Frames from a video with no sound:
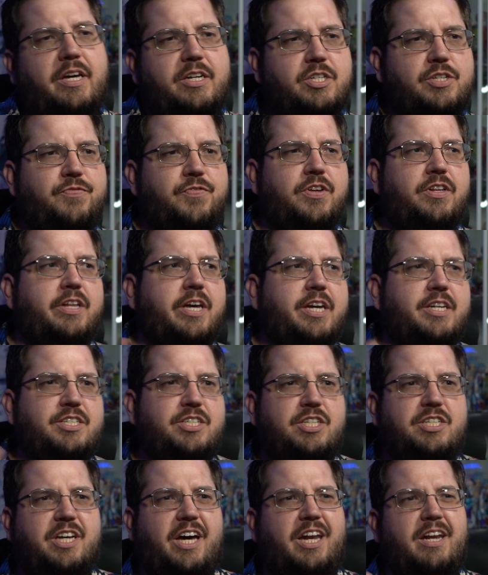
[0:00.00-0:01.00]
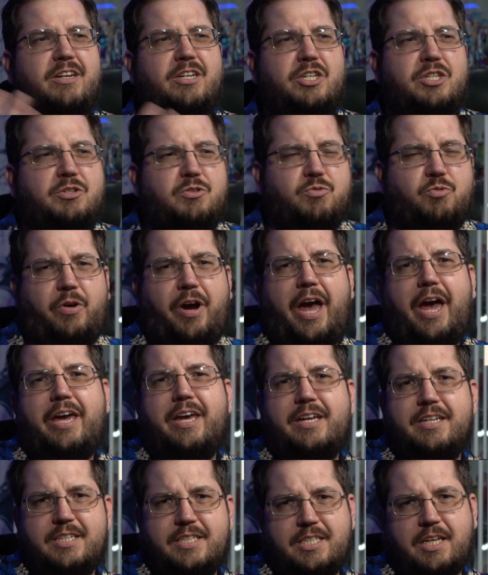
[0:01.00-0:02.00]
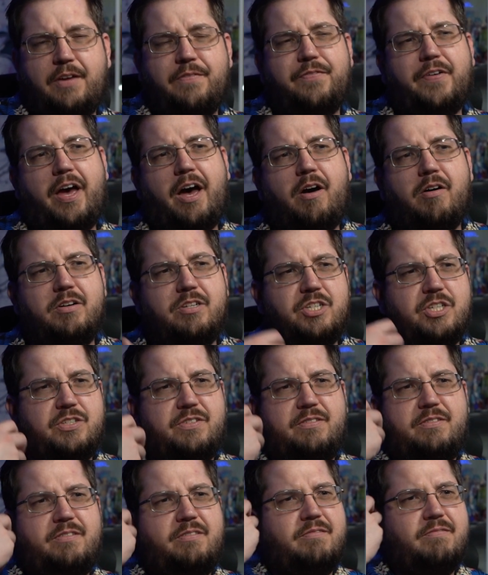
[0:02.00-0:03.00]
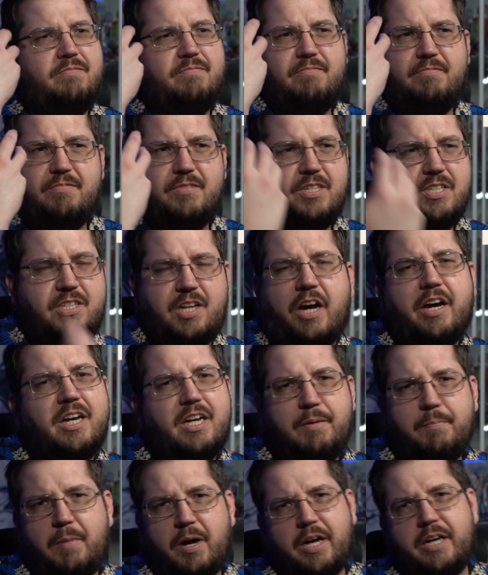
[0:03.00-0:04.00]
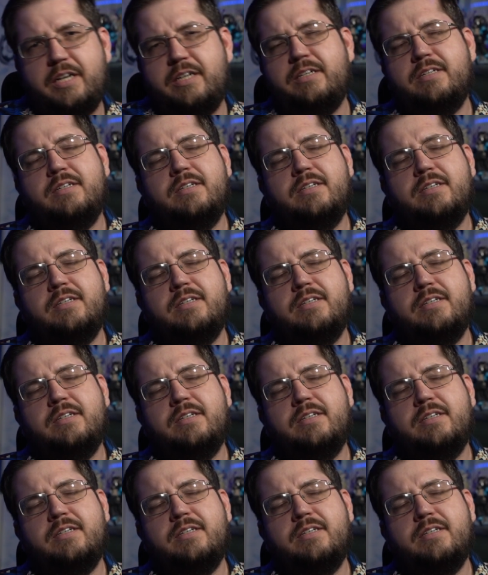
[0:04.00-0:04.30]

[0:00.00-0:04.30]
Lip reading: I just feel like it's just kind of just dragging itself out and just stuck in a mud.